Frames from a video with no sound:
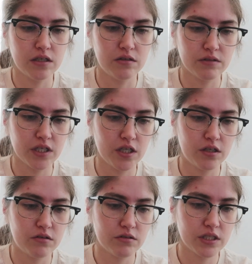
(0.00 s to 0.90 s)
So cute.
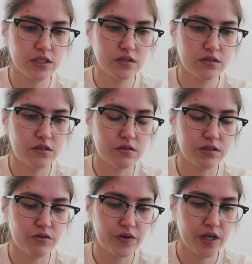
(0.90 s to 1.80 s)
Oh, so
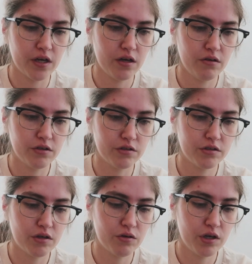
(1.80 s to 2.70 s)
freaking.
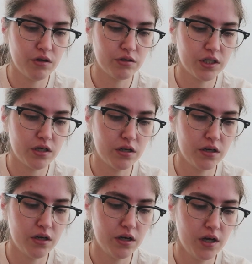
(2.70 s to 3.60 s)
So cute.
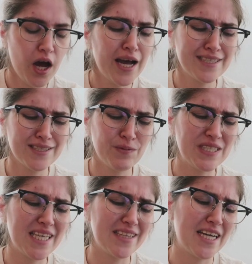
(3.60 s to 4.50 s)
And
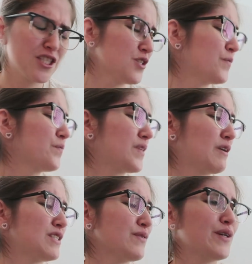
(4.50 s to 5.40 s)
someone said that too.
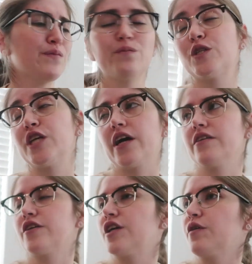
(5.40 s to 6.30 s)
They're so cute, which they
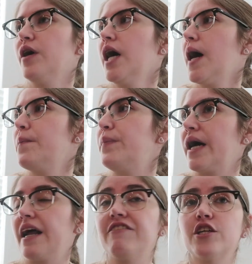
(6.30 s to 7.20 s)
are. They're cute.
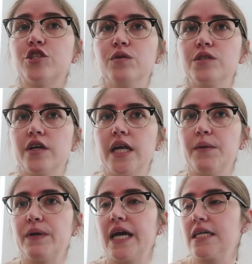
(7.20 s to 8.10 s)
But I finished those
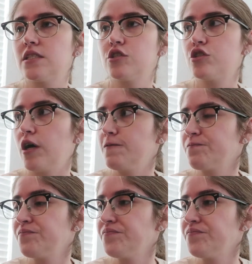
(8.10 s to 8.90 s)
already. But yes, so